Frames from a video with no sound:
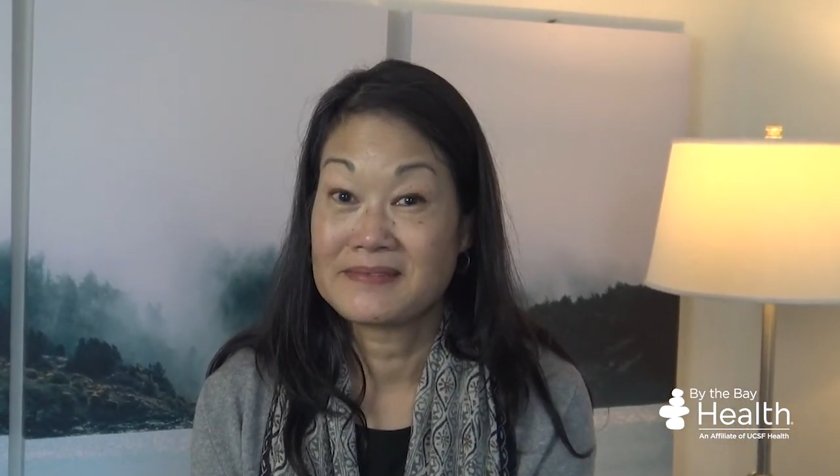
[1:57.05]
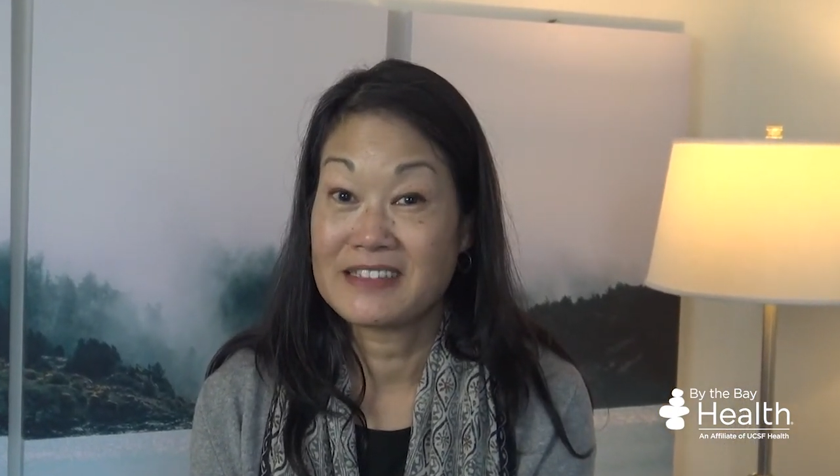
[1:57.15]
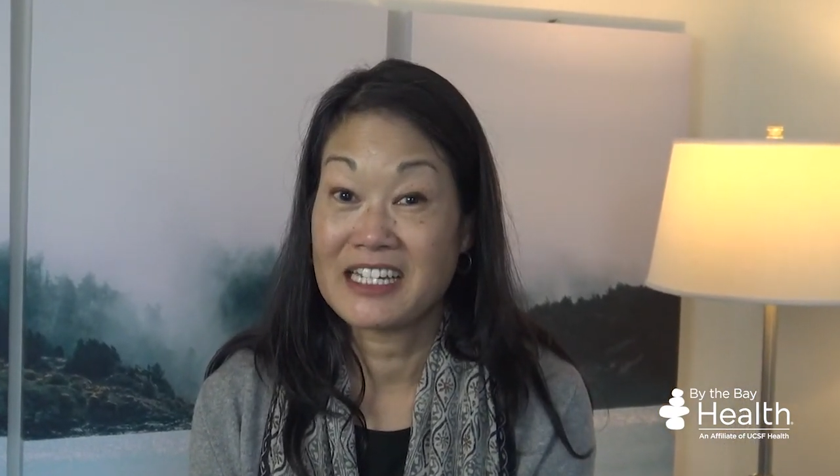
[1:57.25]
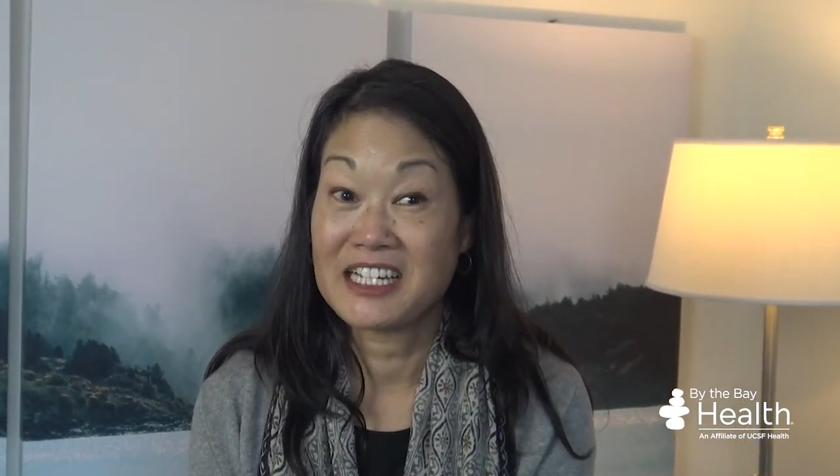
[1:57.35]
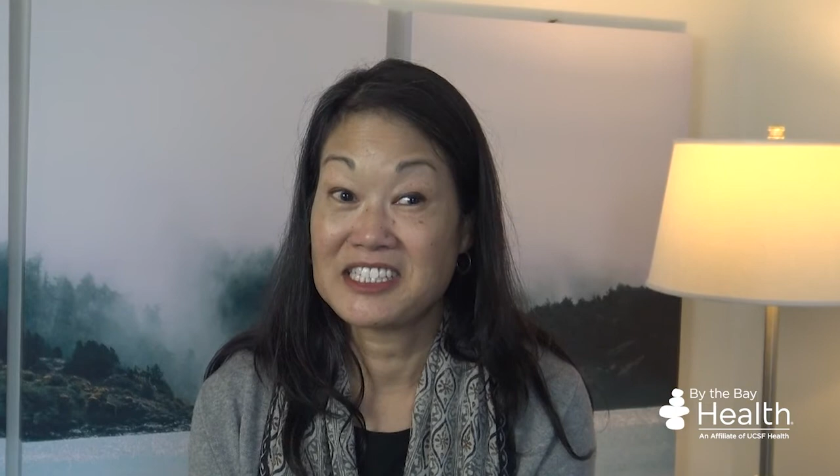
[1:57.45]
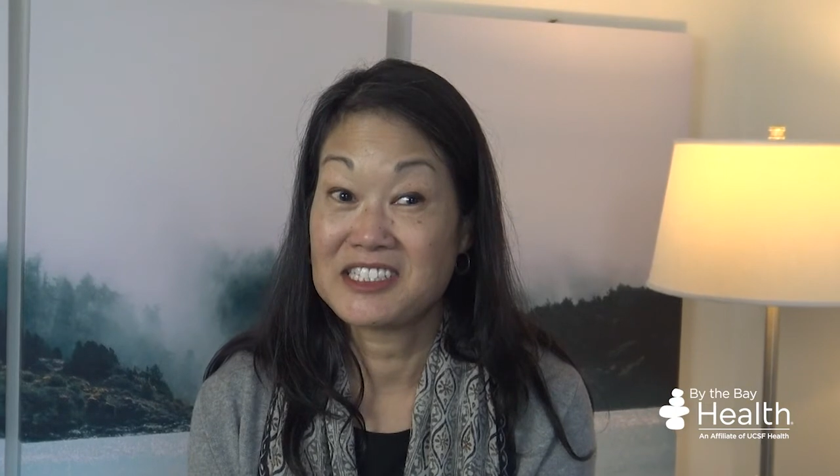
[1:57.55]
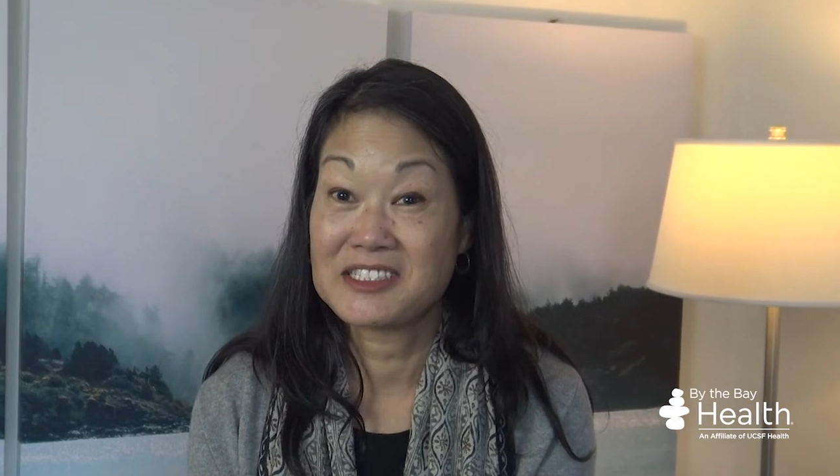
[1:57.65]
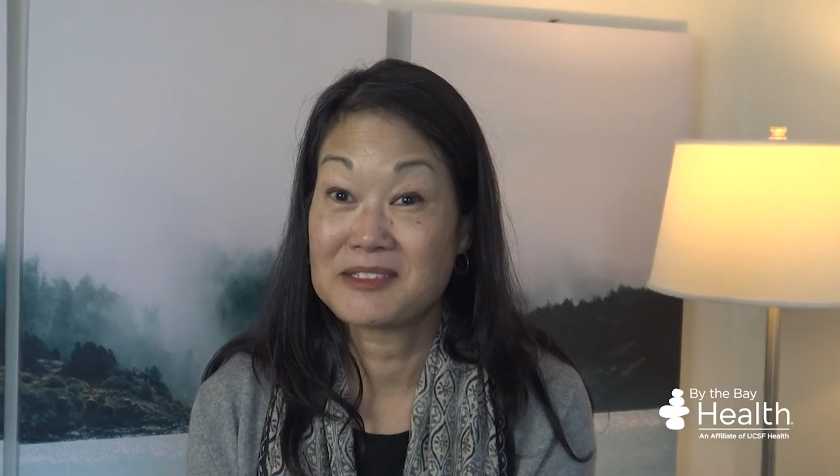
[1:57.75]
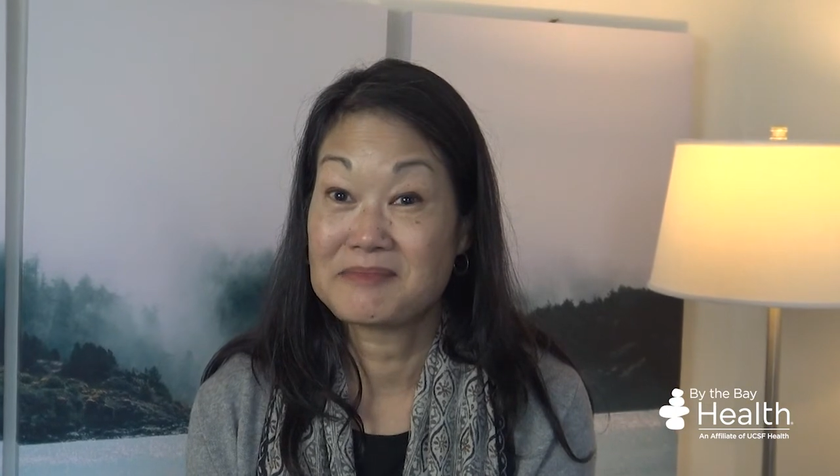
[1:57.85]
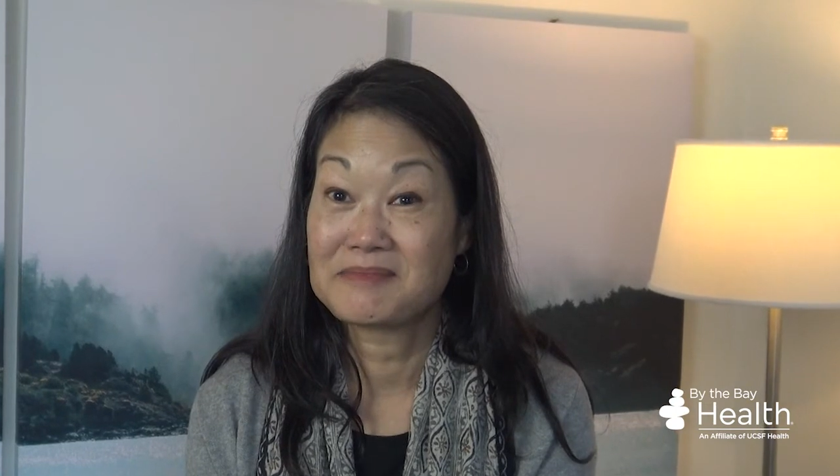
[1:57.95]
that I
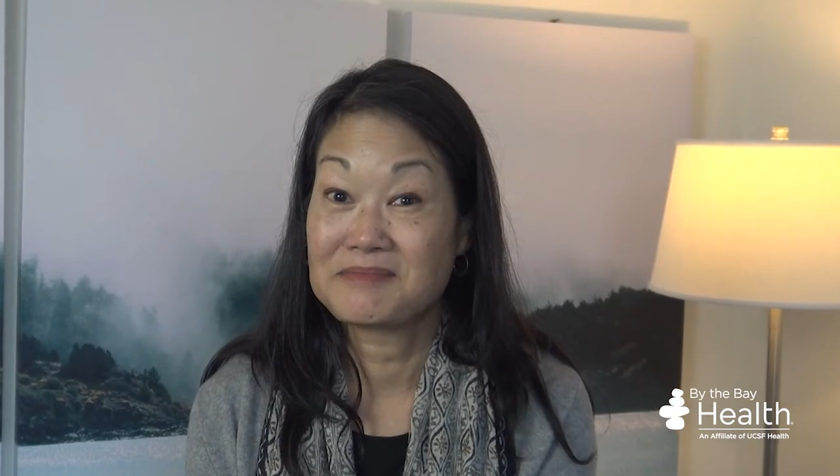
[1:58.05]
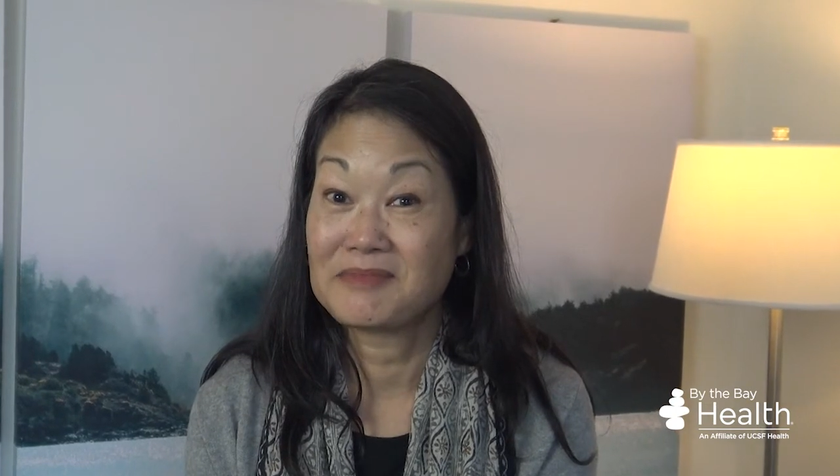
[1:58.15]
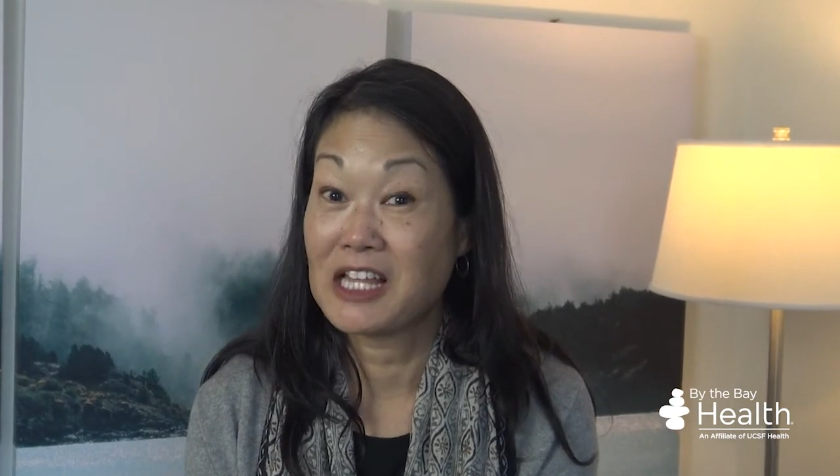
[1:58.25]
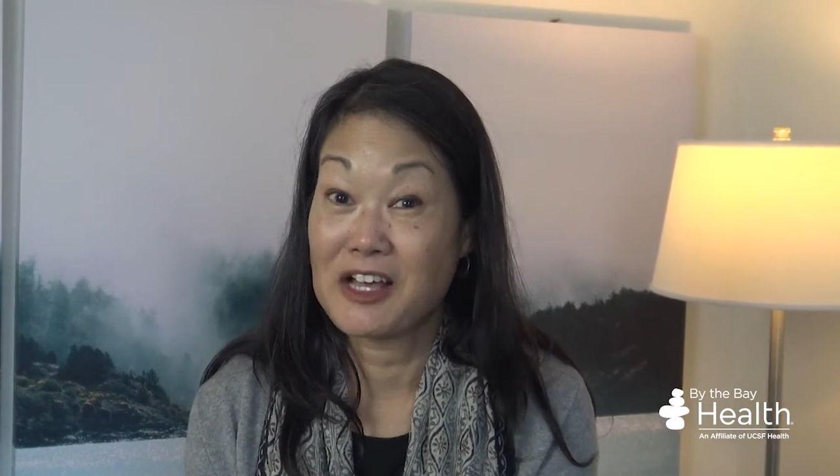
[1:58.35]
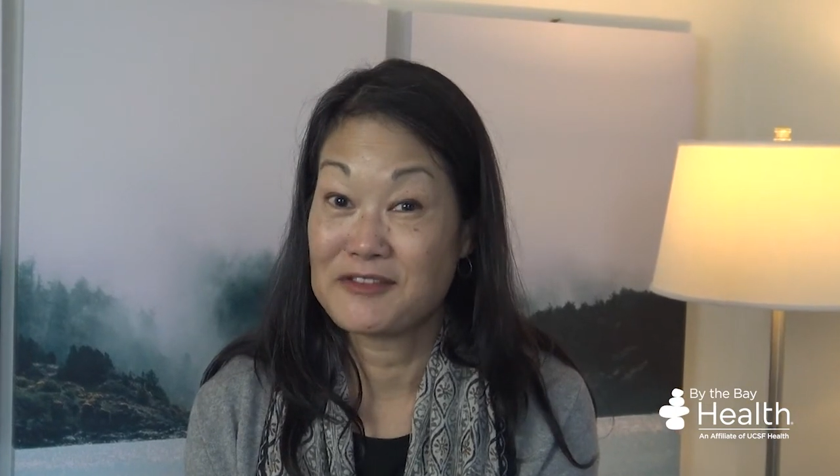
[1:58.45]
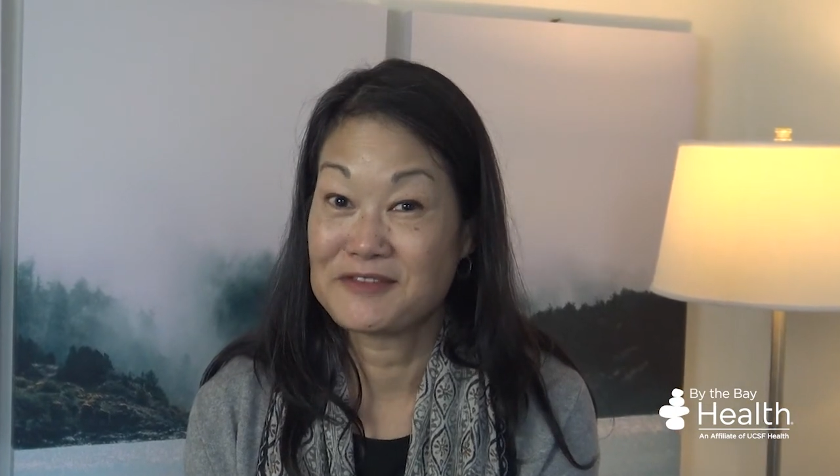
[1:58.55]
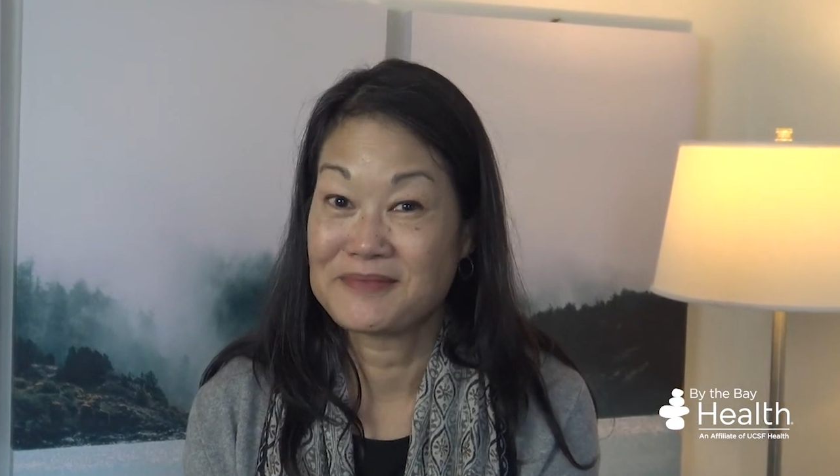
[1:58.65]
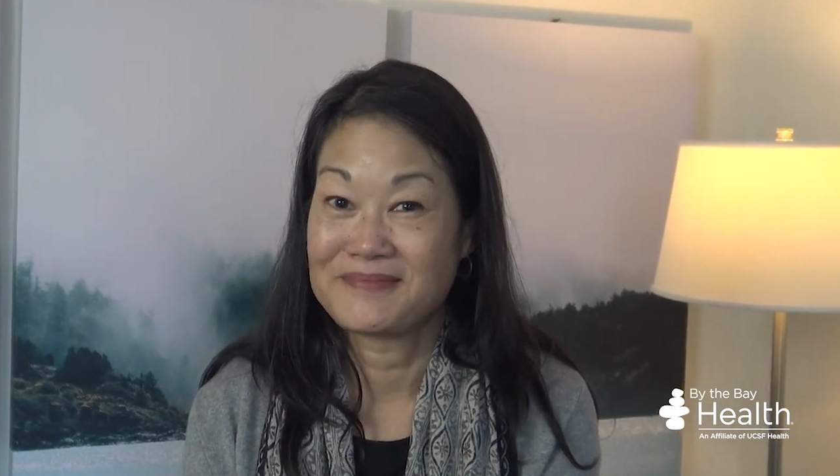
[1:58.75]
just love.